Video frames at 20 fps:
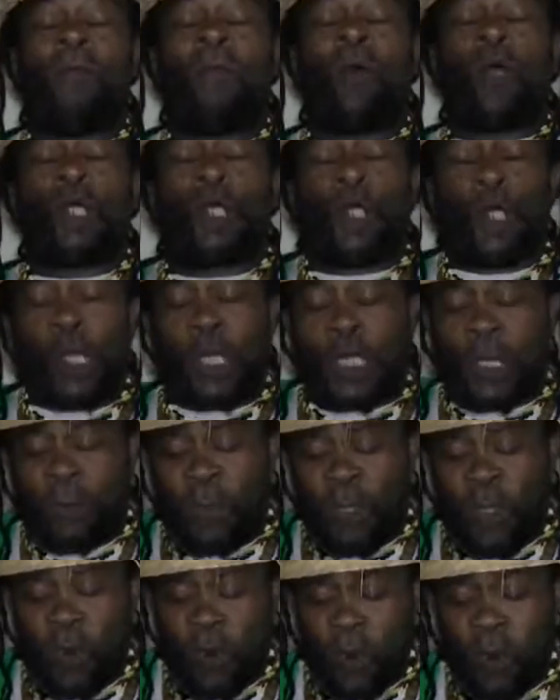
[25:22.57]
But trust
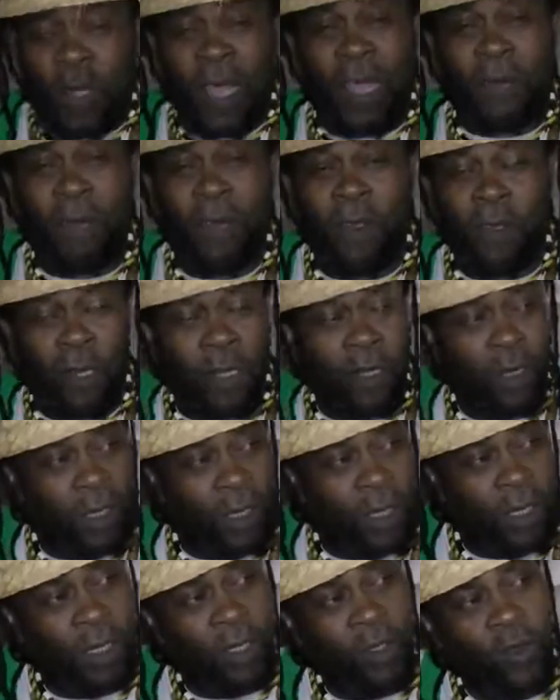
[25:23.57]
me, you could have
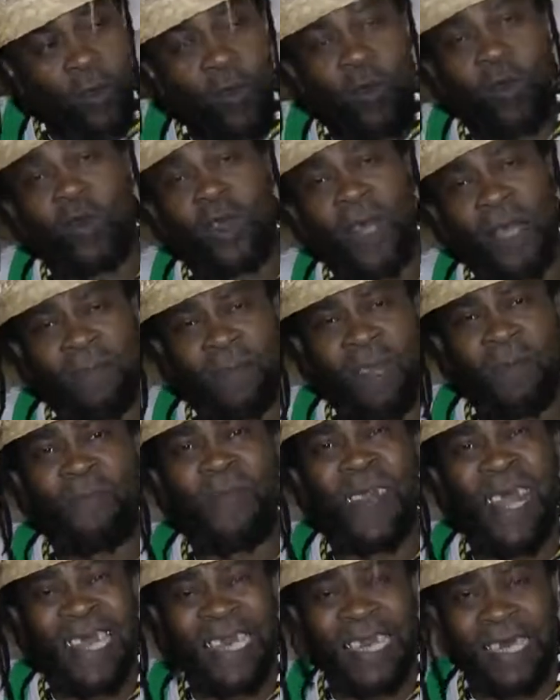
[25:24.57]
the
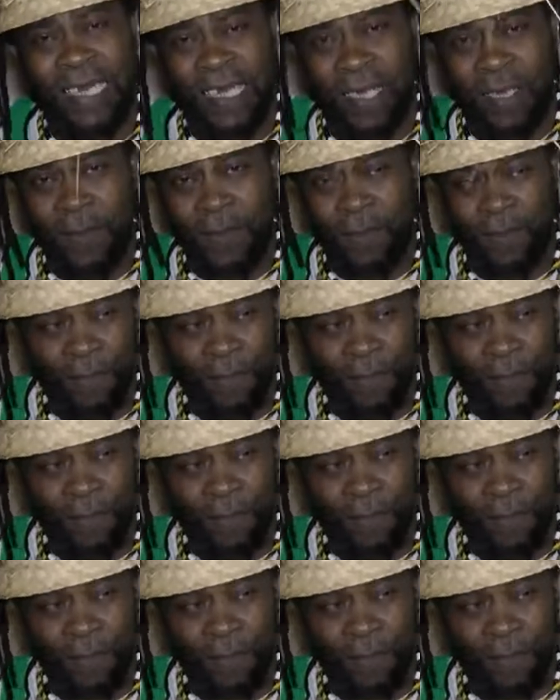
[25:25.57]
planet.